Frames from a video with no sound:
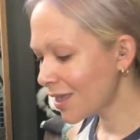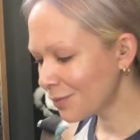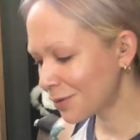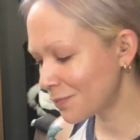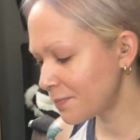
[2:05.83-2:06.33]

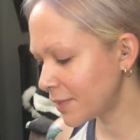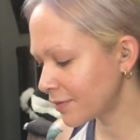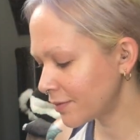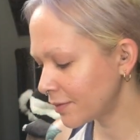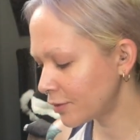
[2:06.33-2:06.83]
I'm gonna
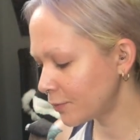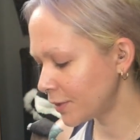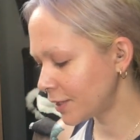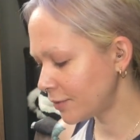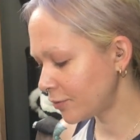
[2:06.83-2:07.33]
mix a little
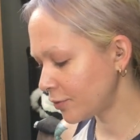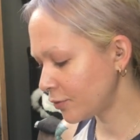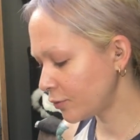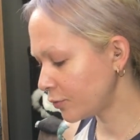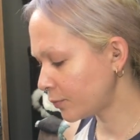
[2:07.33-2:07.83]
bit
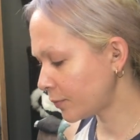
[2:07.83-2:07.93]
into